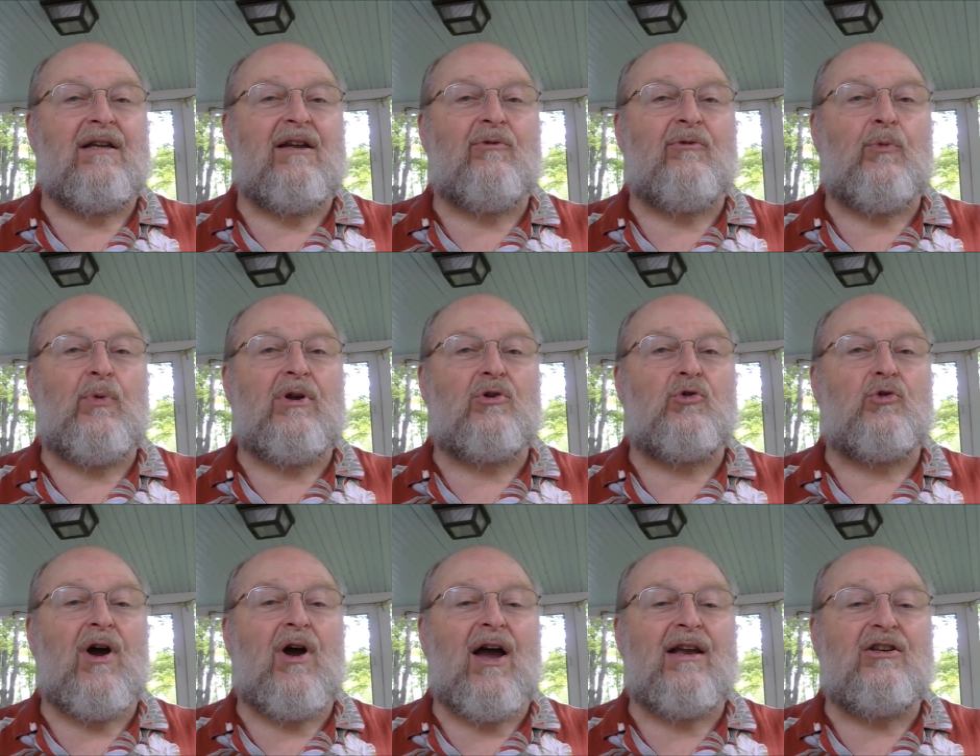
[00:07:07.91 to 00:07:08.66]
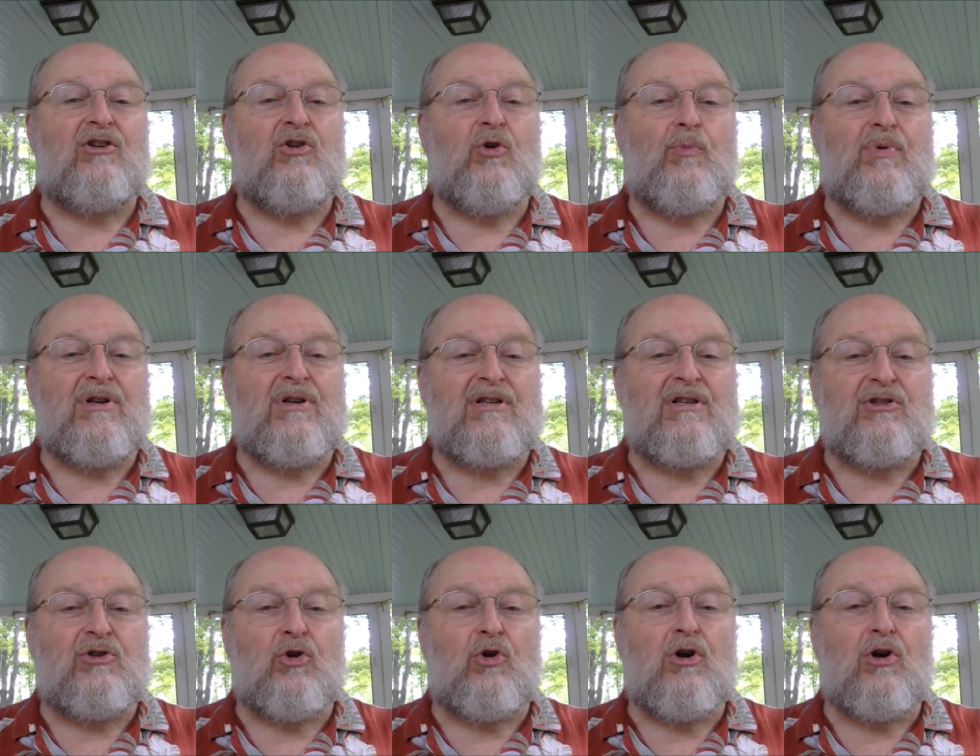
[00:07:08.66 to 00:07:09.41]
If we try to
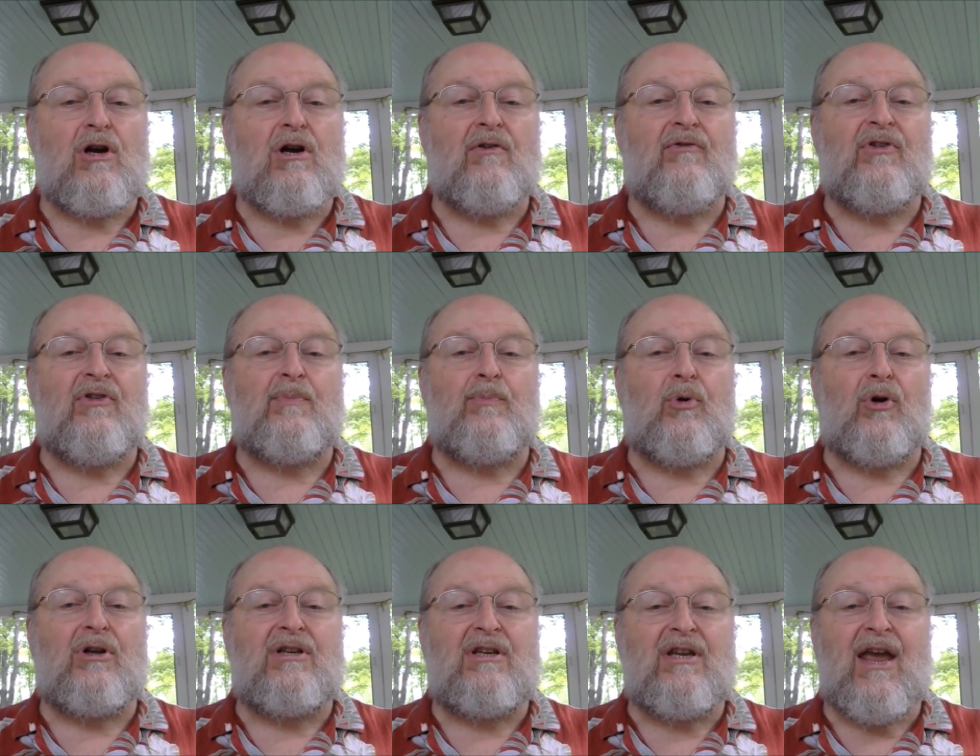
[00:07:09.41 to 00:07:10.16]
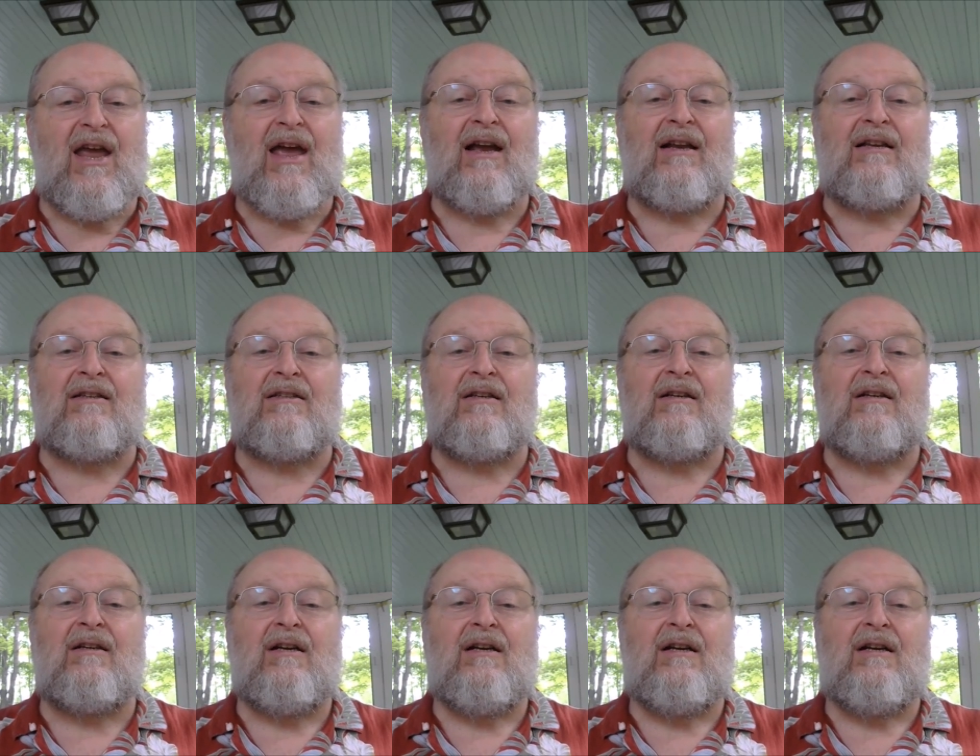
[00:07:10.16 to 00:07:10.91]
preserve and
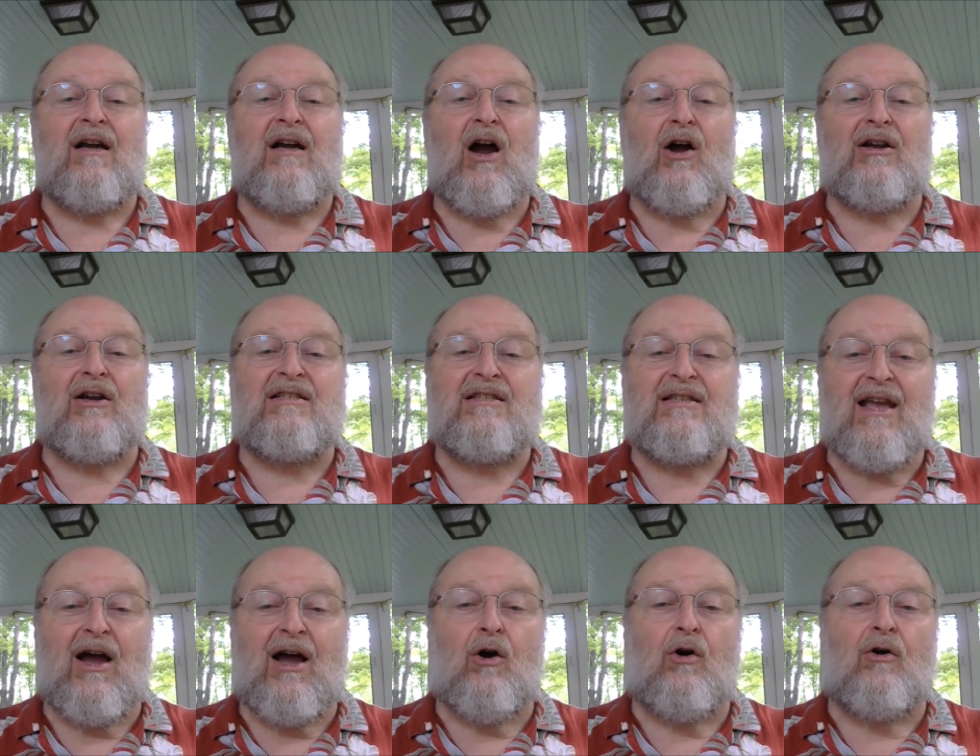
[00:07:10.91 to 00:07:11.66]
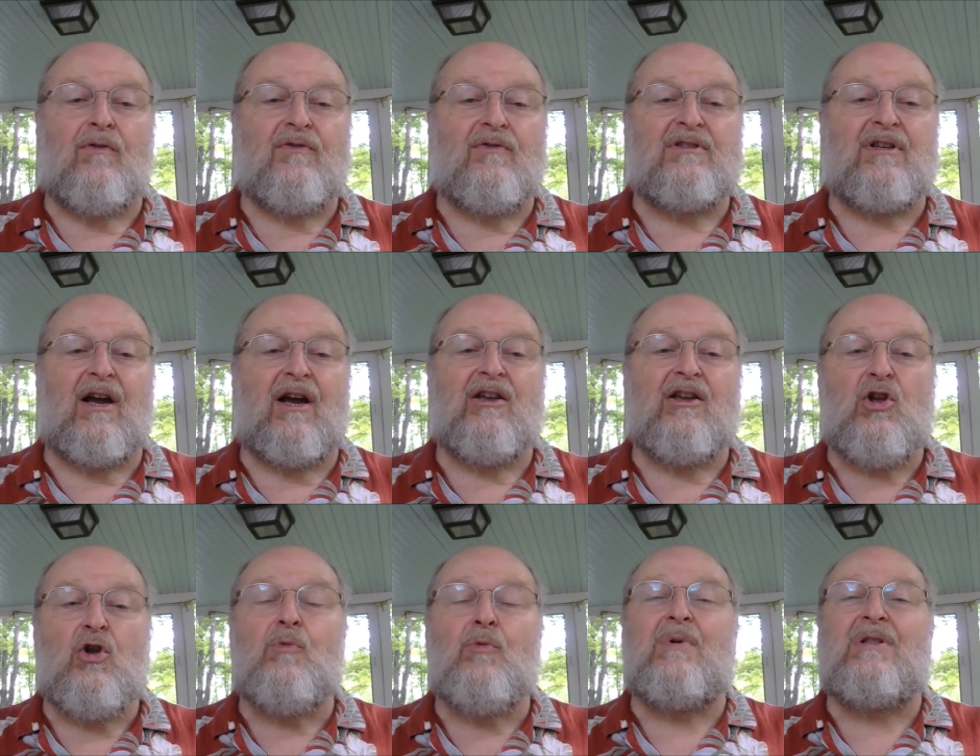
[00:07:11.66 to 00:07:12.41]
protect ourselves, our
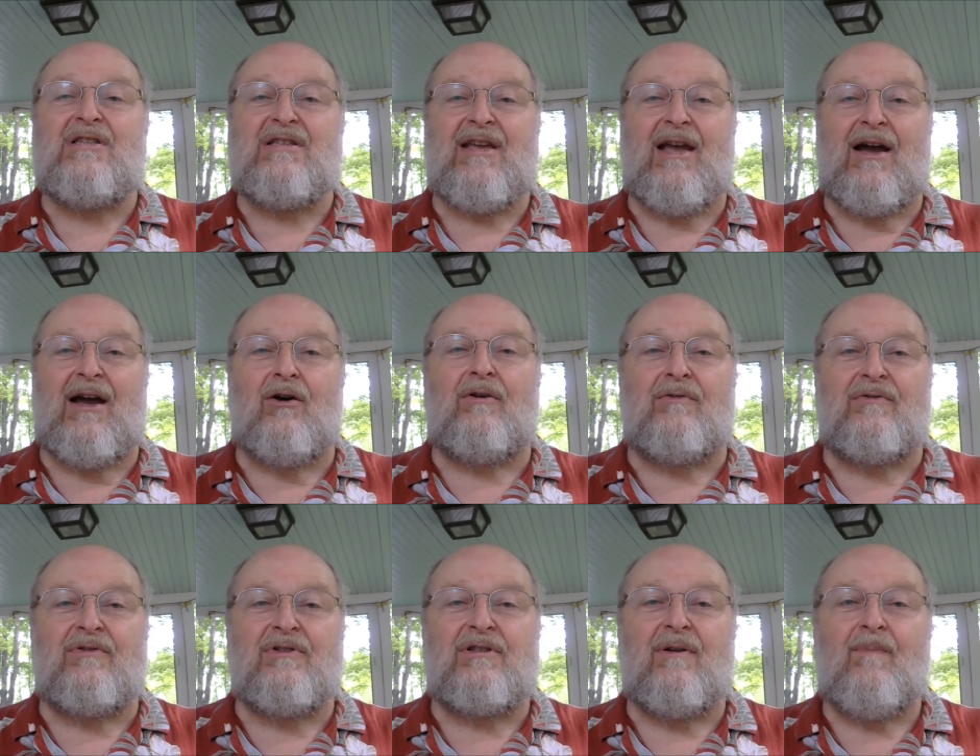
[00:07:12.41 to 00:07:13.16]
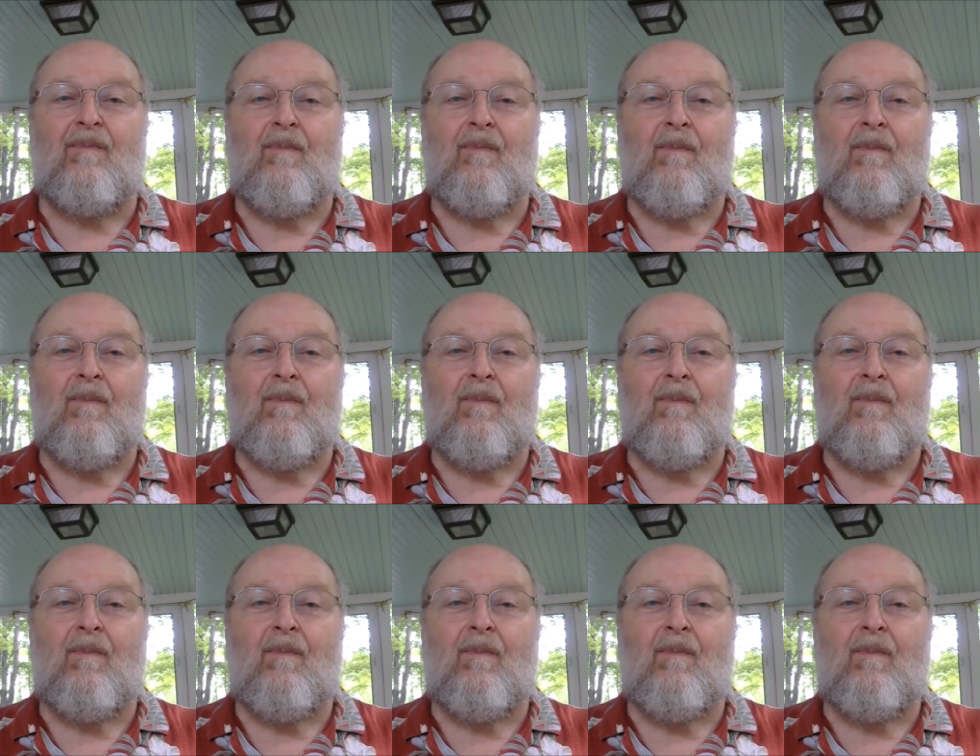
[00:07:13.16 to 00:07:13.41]
human selves,